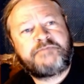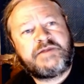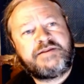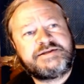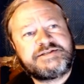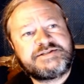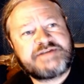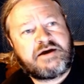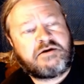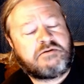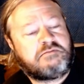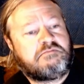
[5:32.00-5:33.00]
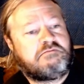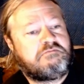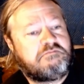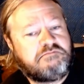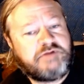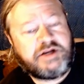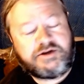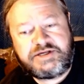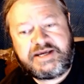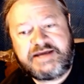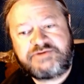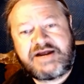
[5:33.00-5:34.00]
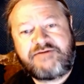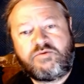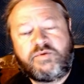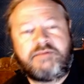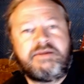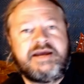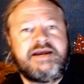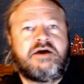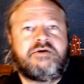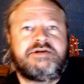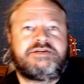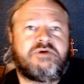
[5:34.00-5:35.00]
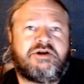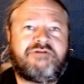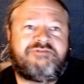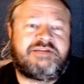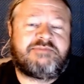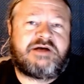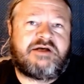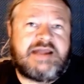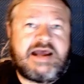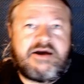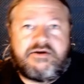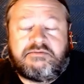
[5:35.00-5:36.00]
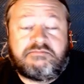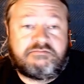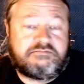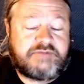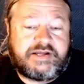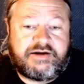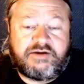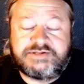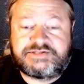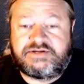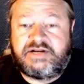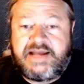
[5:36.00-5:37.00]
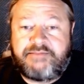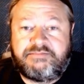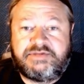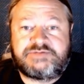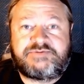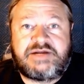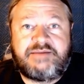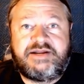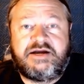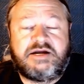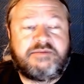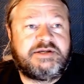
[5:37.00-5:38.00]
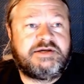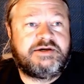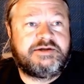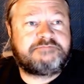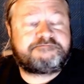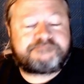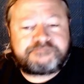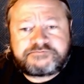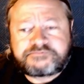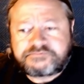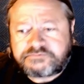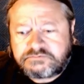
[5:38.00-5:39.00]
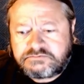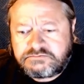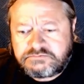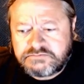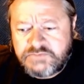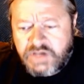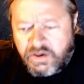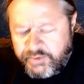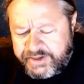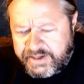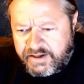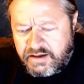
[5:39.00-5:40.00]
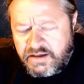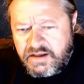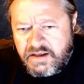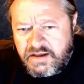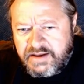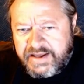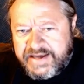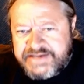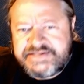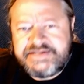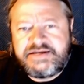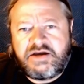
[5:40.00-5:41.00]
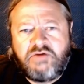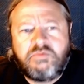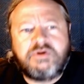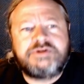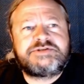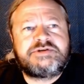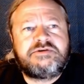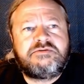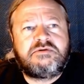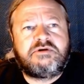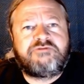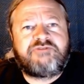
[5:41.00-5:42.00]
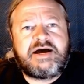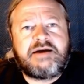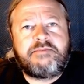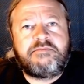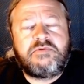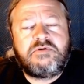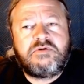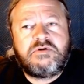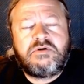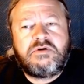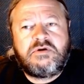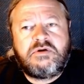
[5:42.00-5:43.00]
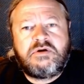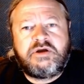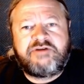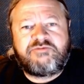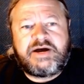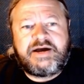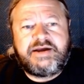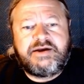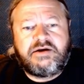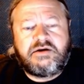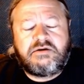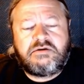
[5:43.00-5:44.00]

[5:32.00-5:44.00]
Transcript: and this is how, you know, you can't drive a Winnebago at 250 mile an hour. I don't know what's going to happen, but it's probably not going to be good. Old uh, AC Cobras, if I'm, um, if my uh,